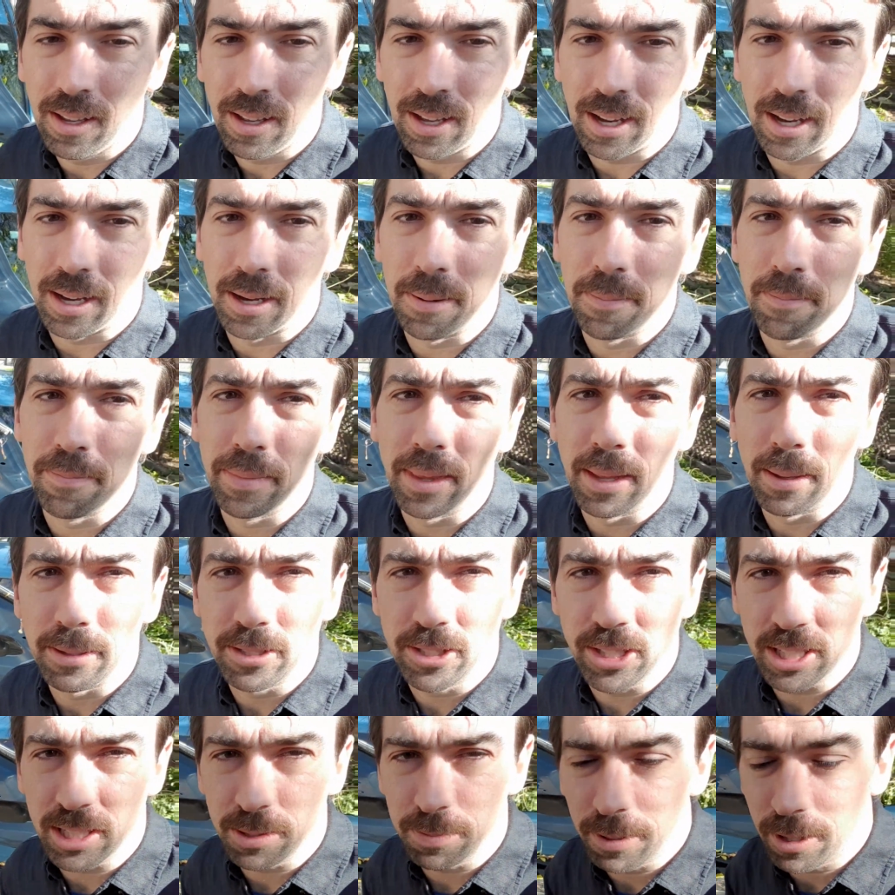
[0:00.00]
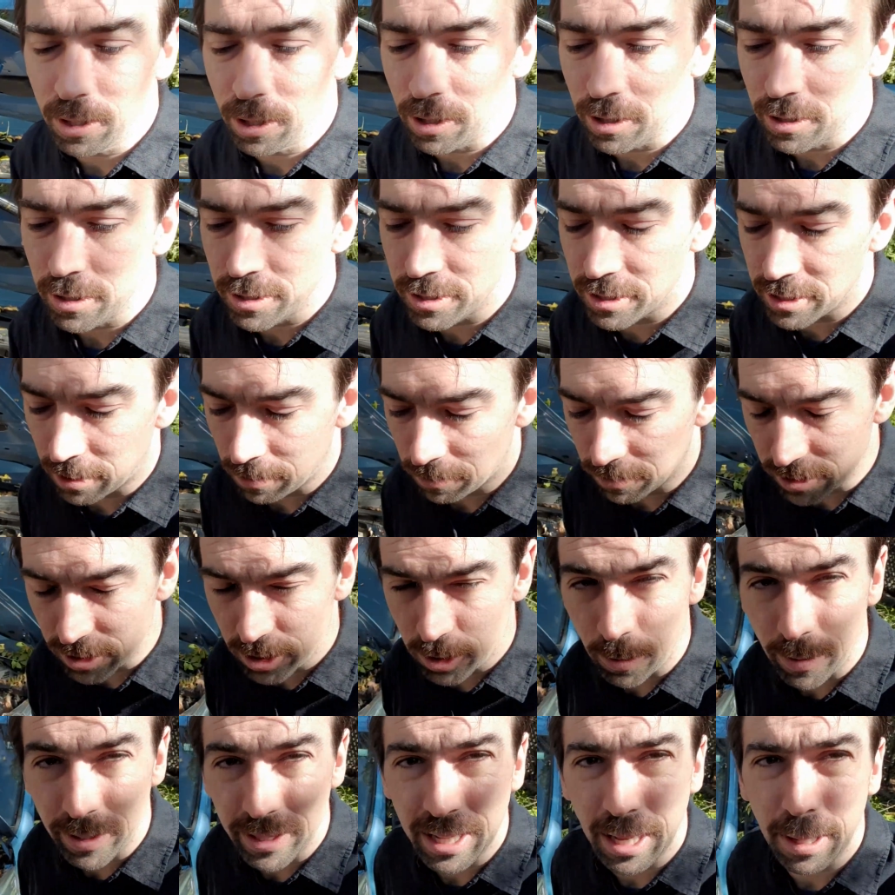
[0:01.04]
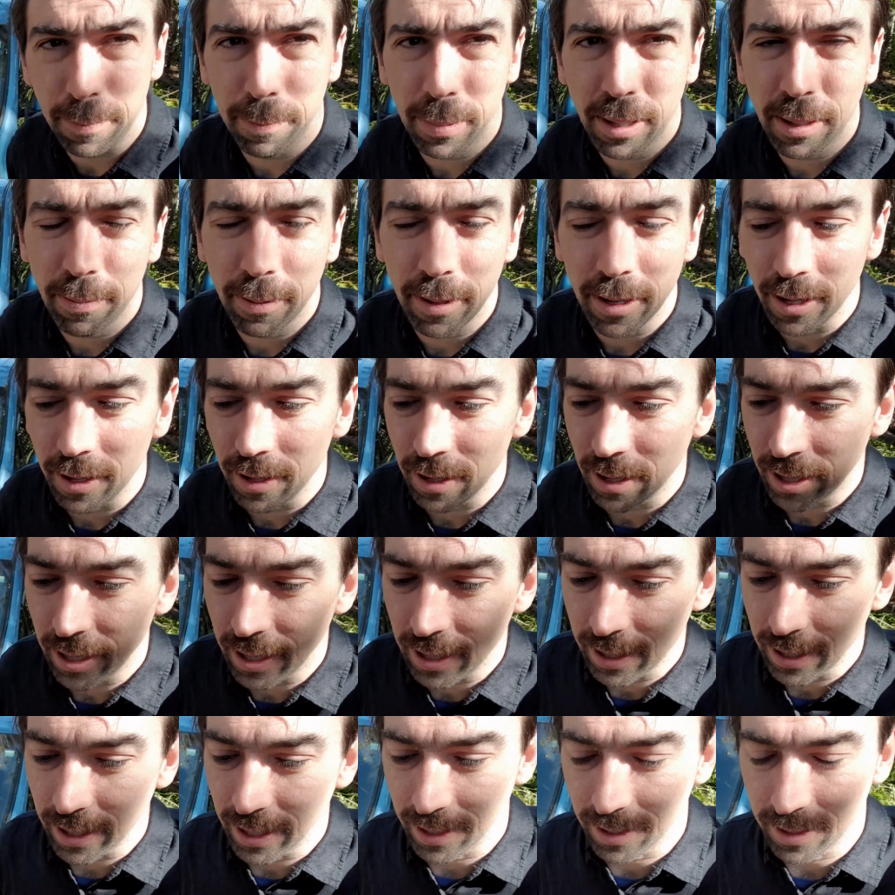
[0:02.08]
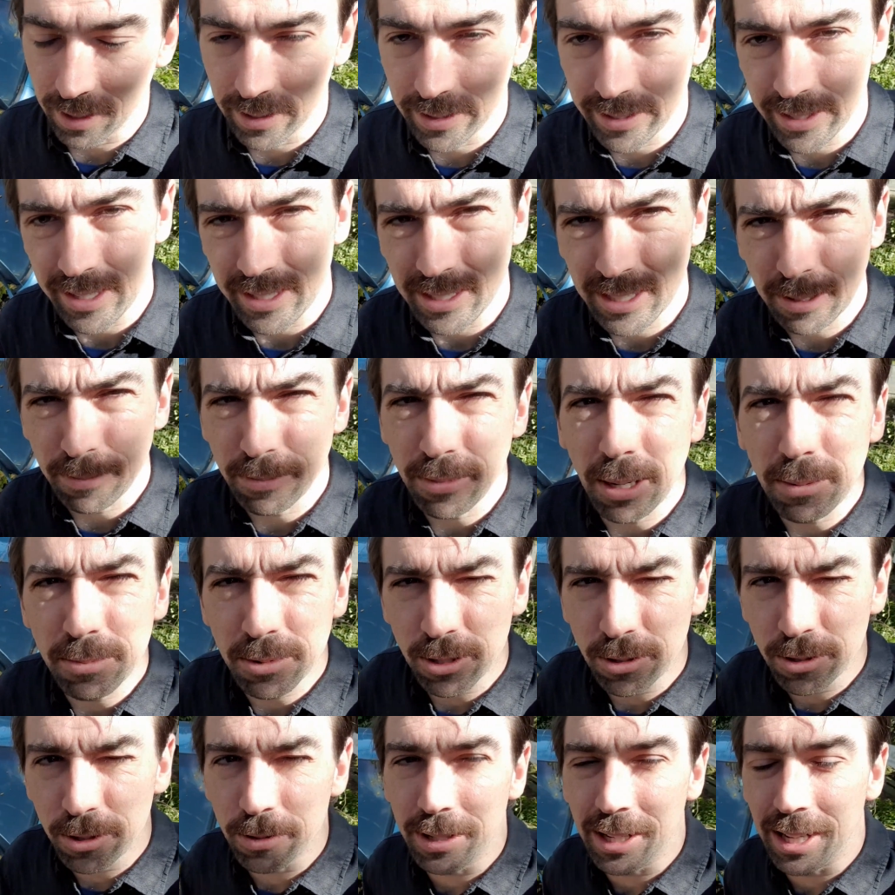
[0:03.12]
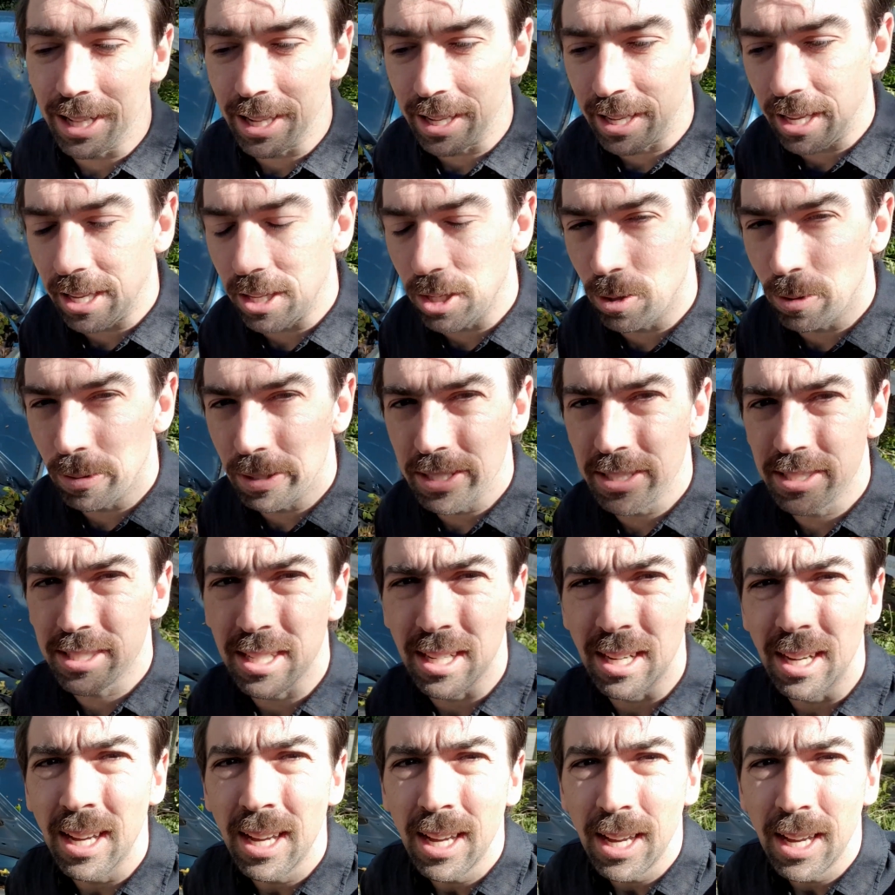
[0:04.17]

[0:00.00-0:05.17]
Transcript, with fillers: Um, just because it was doing that beeping uh, and sometimes it'll do a clicking noise.